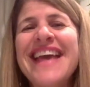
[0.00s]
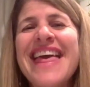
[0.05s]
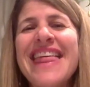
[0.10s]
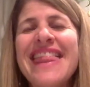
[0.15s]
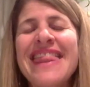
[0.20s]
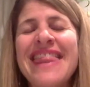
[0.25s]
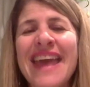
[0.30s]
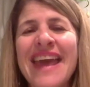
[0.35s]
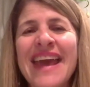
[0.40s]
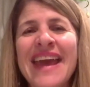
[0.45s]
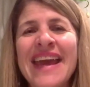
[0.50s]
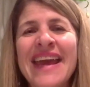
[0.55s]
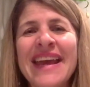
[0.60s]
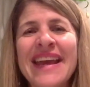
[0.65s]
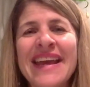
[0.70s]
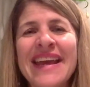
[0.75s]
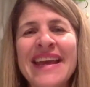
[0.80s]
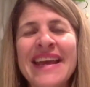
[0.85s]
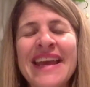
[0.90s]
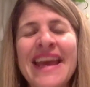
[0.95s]

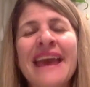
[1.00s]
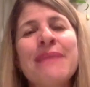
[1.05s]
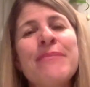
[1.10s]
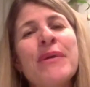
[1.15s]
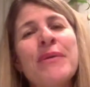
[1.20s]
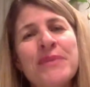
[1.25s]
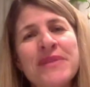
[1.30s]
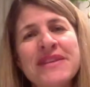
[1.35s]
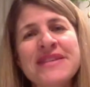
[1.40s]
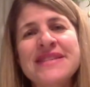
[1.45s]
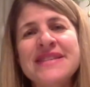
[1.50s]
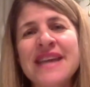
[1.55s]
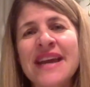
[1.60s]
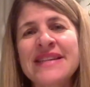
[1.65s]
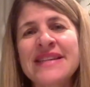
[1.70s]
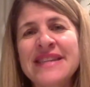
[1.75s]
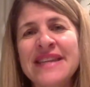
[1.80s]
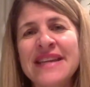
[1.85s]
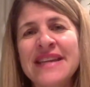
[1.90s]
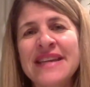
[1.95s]
they came up with this
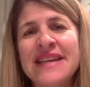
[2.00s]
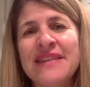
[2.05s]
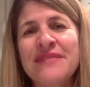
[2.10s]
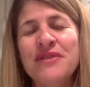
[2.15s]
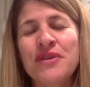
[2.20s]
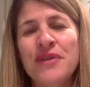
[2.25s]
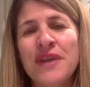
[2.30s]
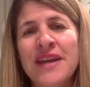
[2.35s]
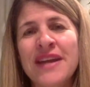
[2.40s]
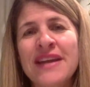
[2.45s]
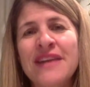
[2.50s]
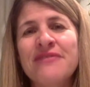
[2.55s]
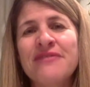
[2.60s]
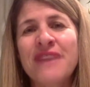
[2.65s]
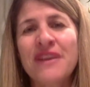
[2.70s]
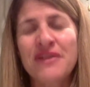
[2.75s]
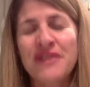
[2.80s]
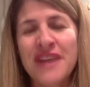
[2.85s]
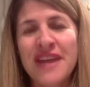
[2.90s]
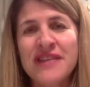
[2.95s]
idea of creating a
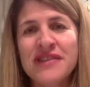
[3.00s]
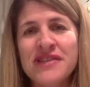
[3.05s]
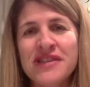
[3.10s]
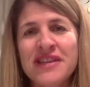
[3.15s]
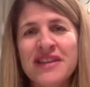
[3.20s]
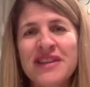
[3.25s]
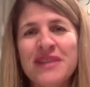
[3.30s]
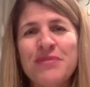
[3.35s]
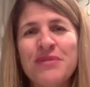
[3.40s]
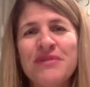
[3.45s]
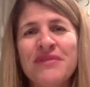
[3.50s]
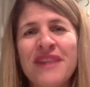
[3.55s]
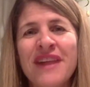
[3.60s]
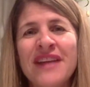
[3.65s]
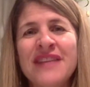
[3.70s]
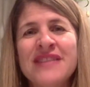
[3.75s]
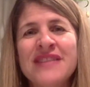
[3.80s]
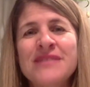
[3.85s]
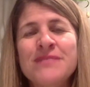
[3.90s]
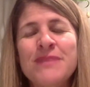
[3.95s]
foundation that
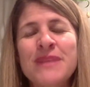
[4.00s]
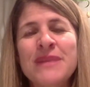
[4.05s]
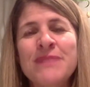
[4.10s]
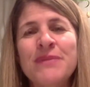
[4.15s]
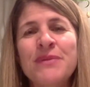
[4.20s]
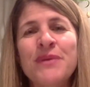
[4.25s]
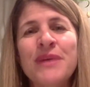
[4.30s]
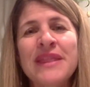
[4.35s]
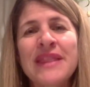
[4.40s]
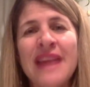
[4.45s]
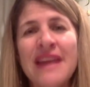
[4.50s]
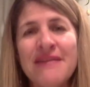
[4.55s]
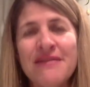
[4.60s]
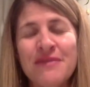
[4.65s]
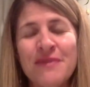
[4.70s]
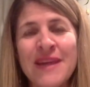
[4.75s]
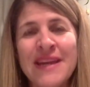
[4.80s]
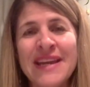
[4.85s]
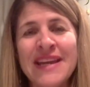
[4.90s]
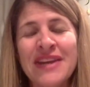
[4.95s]
provides people with
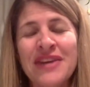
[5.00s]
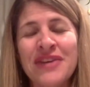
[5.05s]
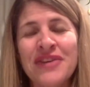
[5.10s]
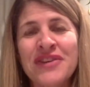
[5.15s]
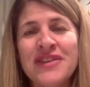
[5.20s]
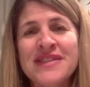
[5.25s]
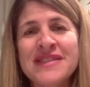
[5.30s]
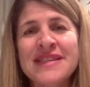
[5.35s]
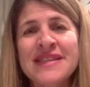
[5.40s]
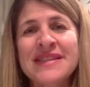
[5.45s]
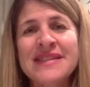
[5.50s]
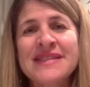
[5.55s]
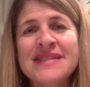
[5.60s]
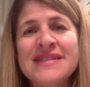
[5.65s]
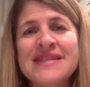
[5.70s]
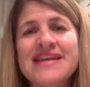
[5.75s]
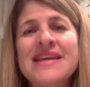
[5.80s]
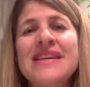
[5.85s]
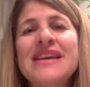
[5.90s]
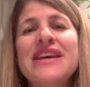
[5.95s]
life-threatening
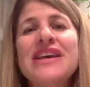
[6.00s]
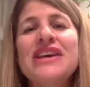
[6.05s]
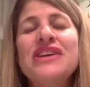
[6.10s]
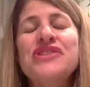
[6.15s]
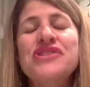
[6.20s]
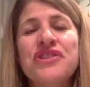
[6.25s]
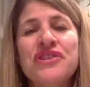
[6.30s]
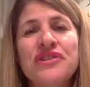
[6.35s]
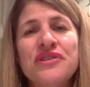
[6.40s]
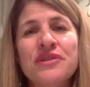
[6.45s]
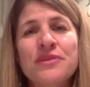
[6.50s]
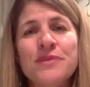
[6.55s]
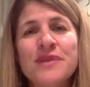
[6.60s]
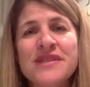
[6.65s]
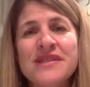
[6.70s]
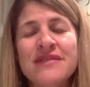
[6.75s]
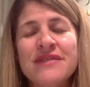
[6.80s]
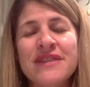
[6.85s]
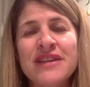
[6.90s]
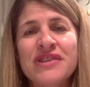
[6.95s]
illnesses, children with
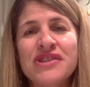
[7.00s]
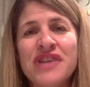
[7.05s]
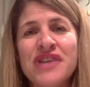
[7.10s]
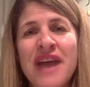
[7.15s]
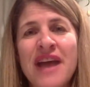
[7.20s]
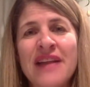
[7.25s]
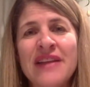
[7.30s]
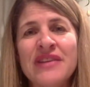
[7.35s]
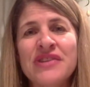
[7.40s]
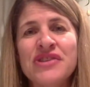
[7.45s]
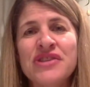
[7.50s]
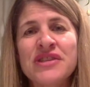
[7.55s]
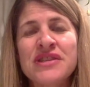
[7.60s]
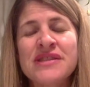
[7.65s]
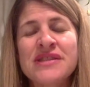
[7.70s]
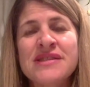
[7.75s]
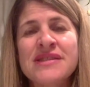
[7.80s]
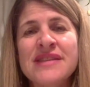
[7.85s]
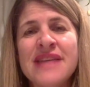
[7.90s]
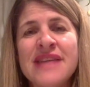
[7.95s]
severe
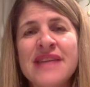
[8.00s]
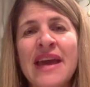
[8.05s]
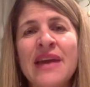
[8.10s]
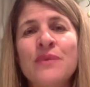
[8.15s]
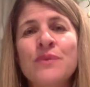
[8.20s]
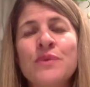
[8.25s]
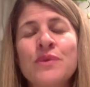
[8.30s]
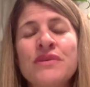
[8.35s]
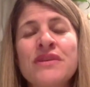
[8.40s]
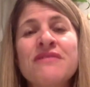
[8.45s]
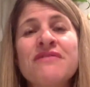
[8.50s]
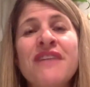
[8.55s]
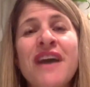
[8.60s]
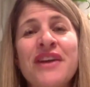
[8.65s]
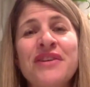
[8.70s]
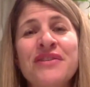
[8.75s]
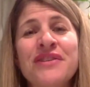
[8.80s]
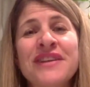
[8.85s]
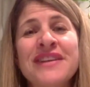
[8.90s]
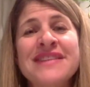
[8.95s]
challenges, and wounded
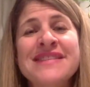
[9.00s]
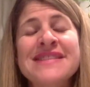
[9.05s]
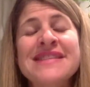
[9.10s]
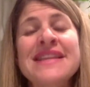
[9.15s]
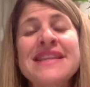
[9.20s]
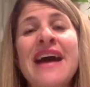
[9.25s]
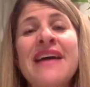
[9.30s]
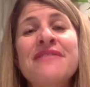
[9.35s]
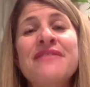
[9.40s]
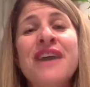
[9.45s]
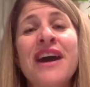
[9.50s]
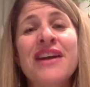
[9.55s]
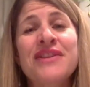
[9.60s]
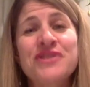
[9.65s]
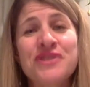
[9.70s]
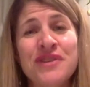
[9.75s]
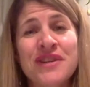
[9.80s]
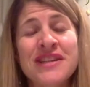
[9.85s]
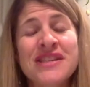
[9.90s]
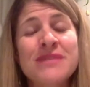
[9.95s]
veterans live
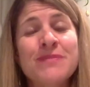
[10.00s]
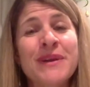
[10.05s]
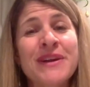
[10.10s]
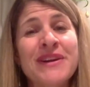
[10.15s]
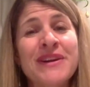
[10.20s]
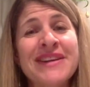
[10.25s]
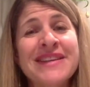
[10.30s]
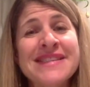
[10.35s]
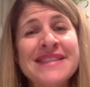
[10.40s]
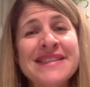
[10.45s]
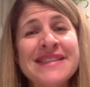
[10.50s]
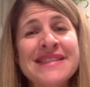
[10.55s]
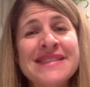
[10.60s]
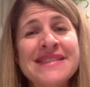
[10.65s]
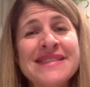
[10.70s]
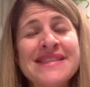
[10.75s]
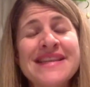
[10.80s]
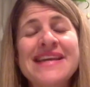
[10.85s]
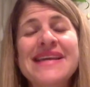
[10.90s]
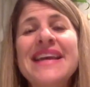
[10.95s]
concert
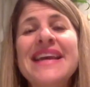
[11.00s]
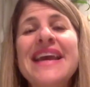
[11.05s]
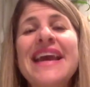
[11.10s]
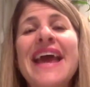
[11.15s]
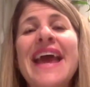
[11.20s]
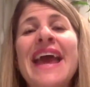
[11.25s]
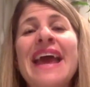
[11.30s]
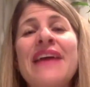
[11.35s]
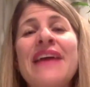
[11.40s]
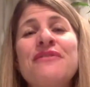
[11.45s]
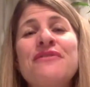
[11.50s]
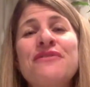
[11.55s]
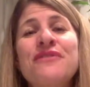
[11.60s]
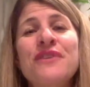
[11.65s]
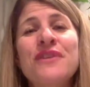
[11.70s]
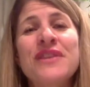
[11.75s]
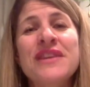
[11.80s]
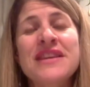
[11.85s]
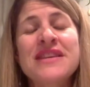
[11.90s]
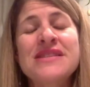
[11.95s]
experiences, and for
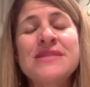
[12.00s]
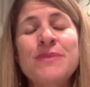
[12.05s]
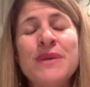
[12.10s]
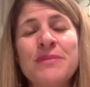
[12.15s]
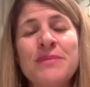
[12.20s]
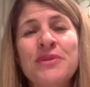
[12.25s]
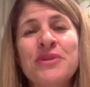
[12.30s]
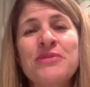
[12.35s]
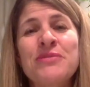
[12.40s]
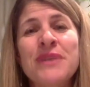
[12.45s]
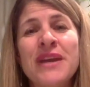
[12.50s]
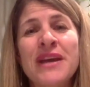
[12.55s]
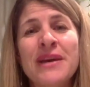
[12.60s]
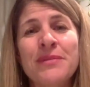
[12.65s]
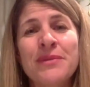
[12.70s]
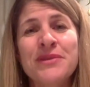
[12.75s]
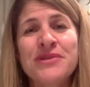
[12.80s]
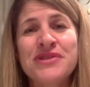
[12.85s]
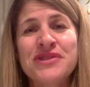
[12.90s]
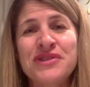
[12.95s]
these people to be
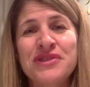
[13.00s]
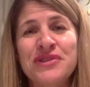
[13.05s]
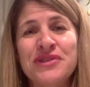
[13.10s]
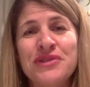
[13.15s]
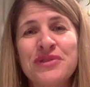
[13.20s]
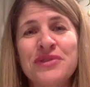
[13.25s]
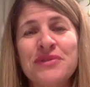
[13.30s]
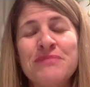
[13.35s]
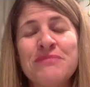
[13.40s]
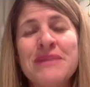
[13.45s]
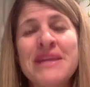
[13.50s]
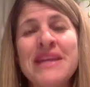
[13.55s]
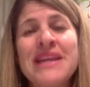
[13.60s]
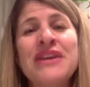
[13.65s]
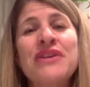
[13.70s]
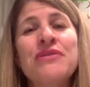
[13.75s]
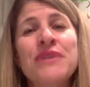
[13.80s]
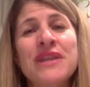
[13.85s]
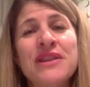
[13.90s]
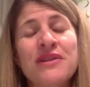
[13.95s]
able to meet
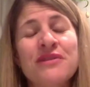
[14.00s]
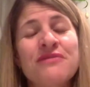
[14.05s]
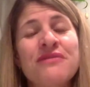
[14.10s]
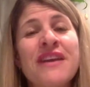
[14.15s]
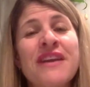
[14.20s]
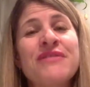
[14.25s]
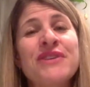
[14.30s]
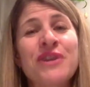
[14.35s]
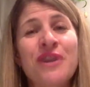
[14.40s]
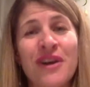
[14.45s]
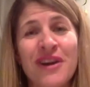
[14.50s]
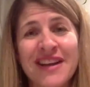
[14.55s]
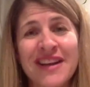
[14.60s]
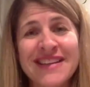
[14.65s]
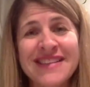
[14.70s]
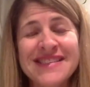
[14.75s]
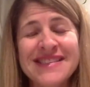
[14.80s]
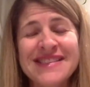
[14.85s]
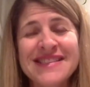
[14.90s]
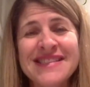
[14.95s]
and greet their favorite
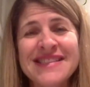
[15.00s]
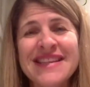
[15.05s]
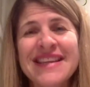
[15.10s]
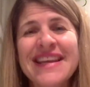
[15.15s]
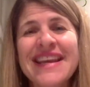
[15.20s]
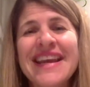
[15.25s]
artists.